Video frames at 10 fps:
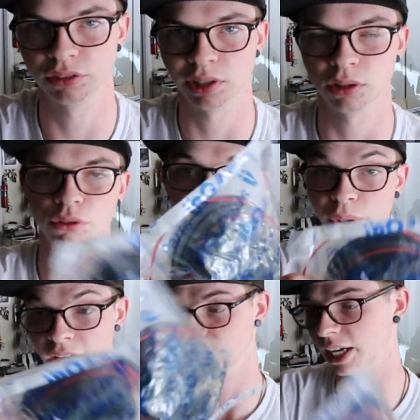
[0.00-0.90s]
tunnel. So
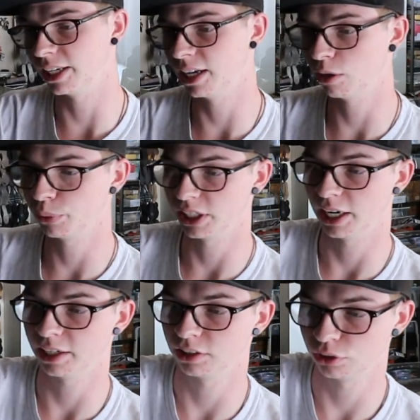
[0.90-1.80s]
we have that now. We can
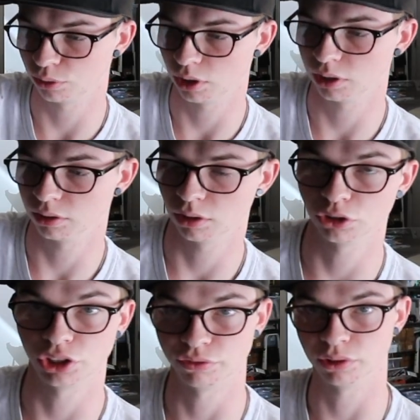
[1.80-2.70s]
add it to our
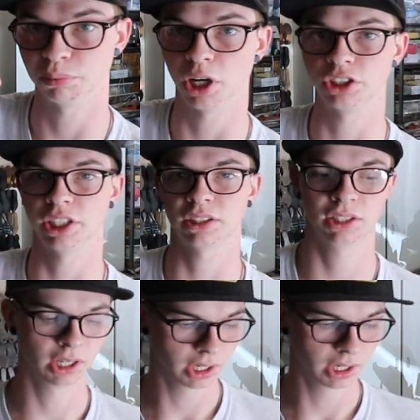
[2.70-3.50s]
shifter project.